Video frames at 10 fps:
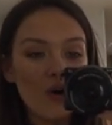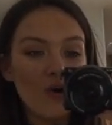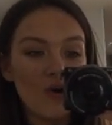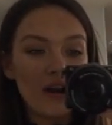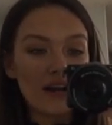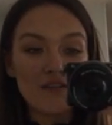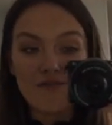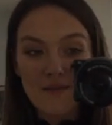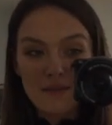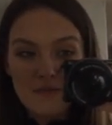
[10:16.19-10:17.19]
or like a
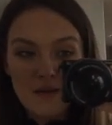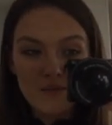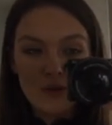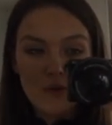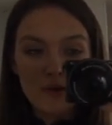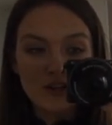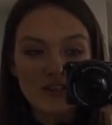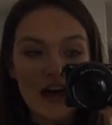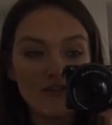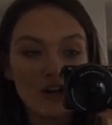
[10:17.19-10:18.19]
family member, because
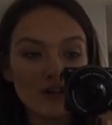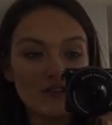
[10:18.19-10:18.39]
they have loads